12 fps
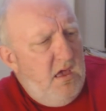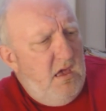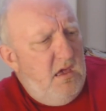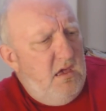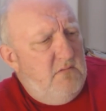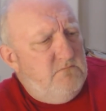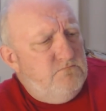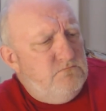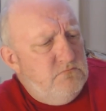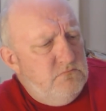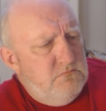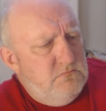Hold
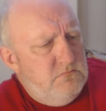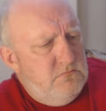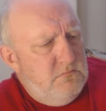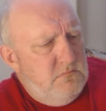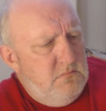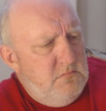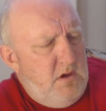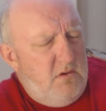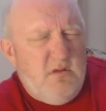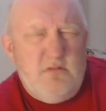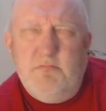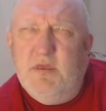
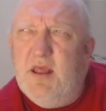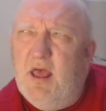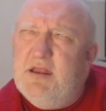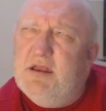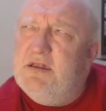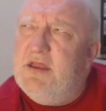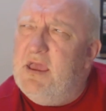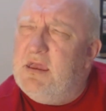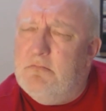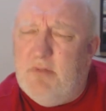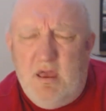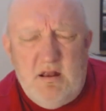on a minute, I didn't
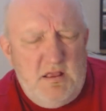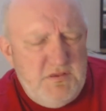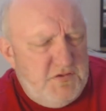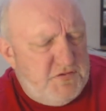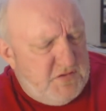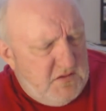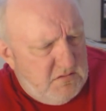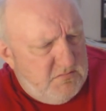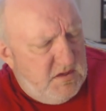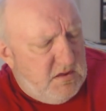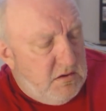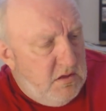take them out, I just sent them
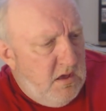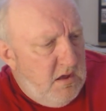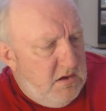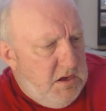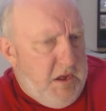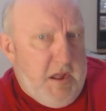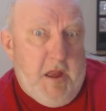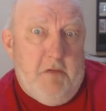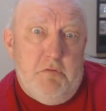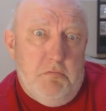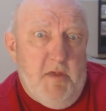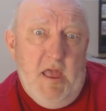in.
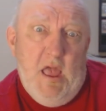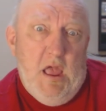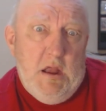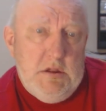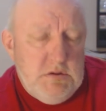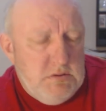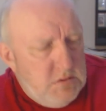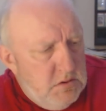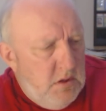Never mind.